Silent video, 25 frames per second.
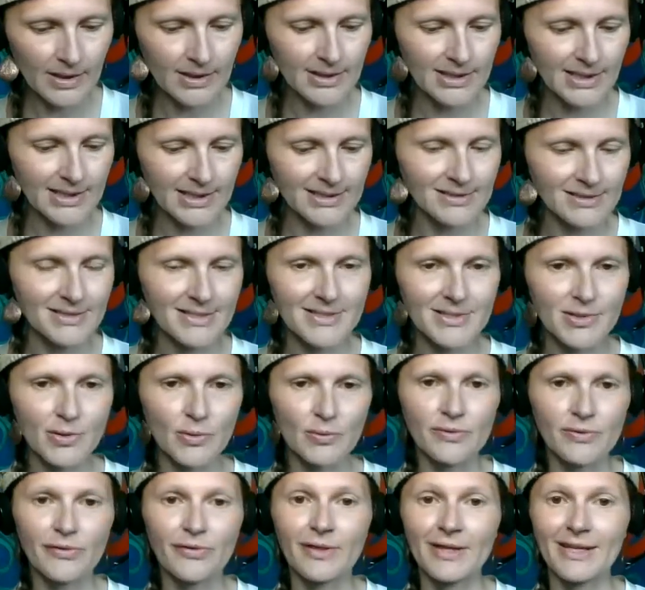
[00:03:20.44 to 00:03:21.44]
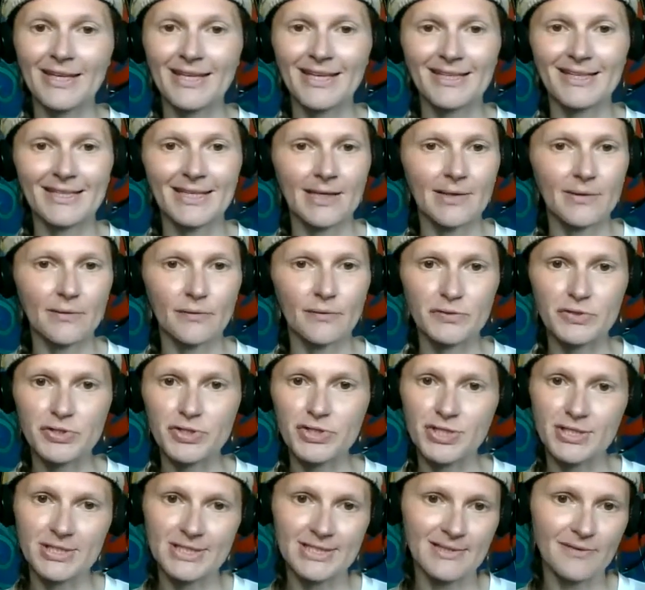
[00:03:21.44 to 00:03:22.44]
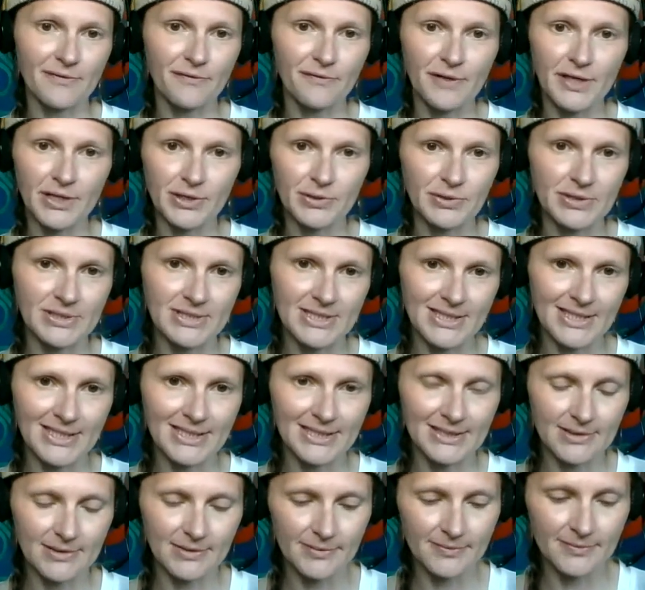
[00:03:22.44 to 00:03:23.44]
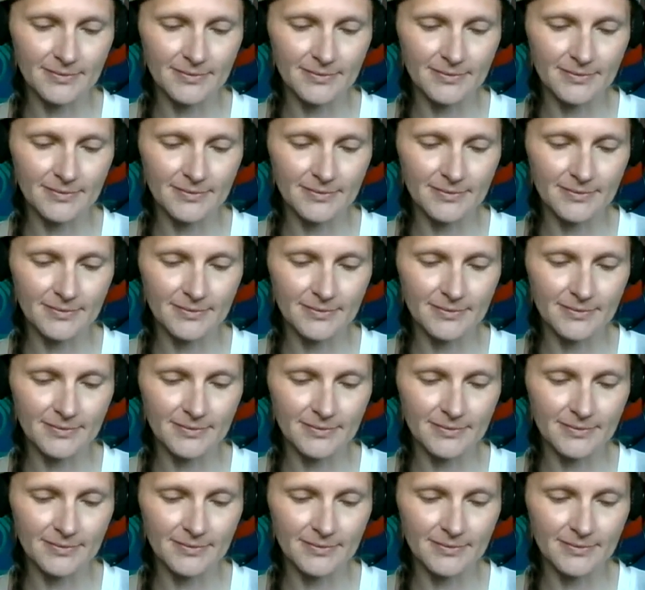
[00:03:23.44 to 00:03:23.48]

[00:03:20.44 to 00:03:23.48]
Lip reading: And they were thinking that it was just a fairy tale.